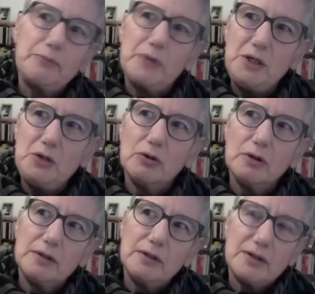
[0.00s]
when
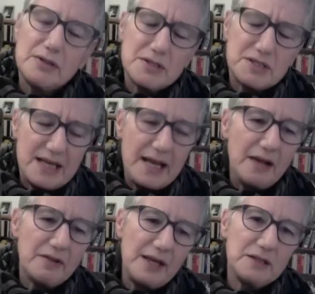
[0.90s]
you're
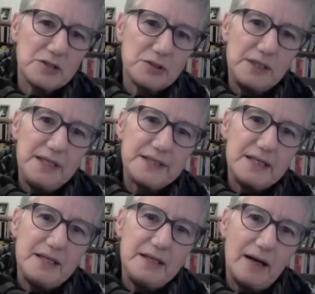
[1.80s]
seeing things
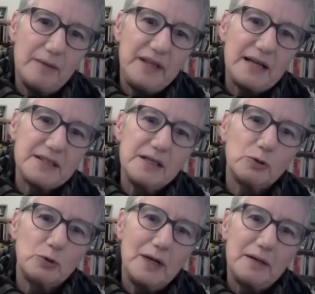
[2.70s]
3D. I mean, that's
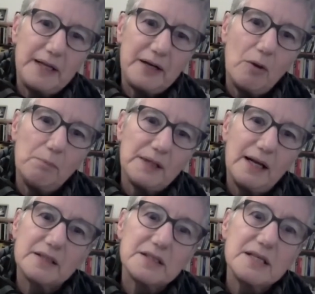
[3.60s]
incredibly
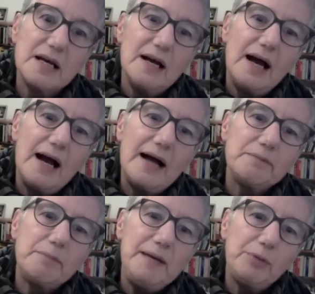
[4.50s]
complex.
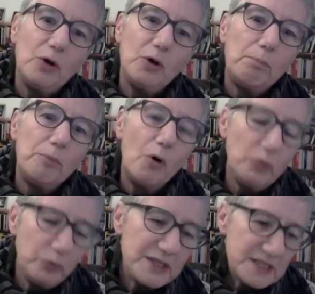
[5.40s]
And people who are
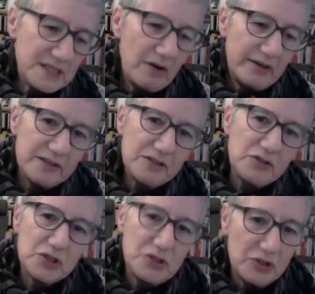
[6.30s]
born with sight
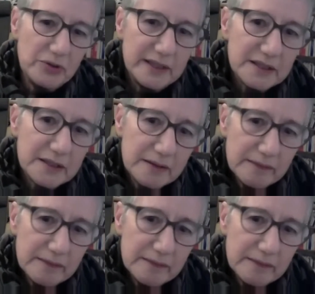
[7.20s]
just do it.